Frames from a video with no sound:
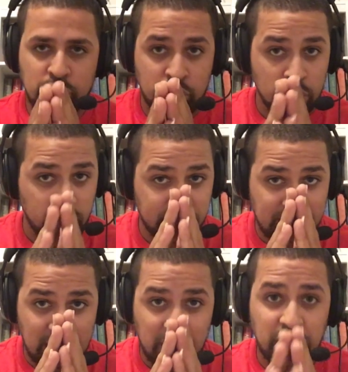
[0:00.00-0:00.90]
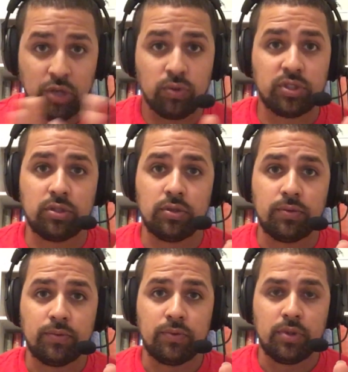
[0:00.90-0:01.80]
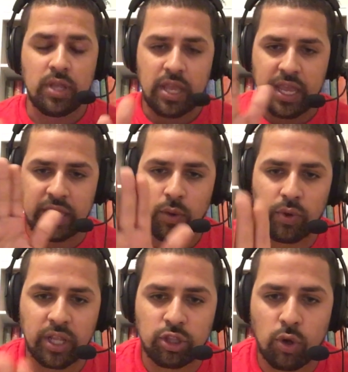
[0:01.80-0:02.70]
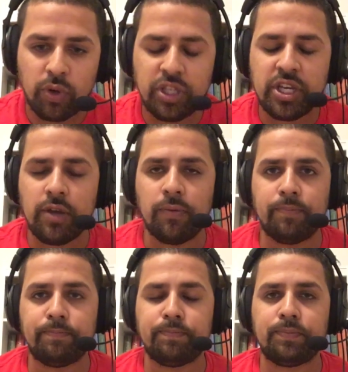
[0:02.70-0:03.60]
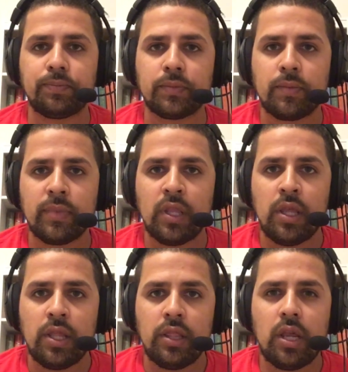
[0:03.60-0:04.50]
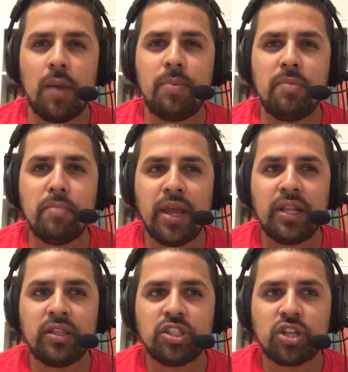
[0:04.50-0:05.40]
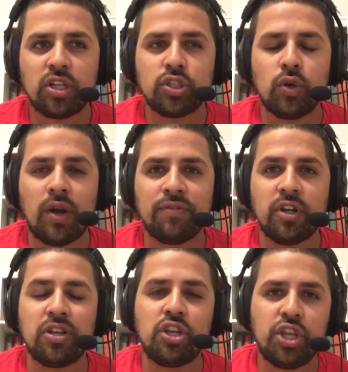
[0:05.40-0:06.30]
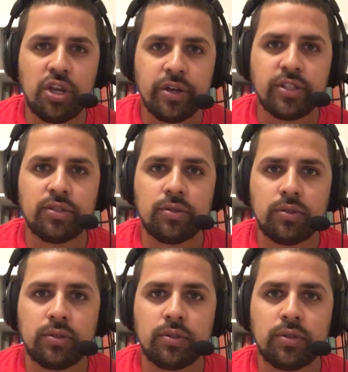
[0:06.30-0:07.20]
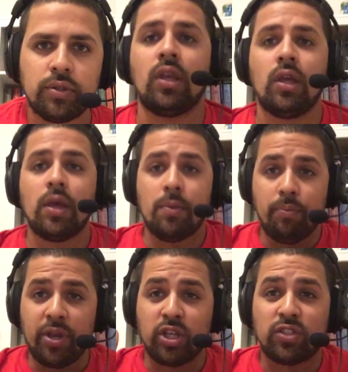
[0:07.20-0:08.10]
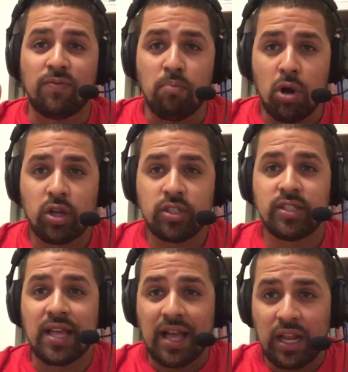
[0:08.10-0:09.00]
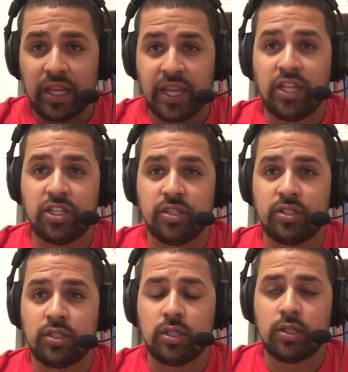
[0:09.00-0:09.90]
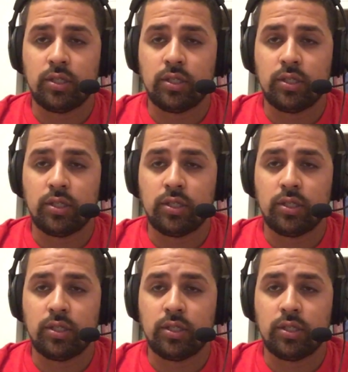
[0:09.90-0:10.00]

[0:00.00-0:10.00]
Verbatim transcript: just accused and they will get thrown in jail there have been men in this country who have done years because of bogus allegations,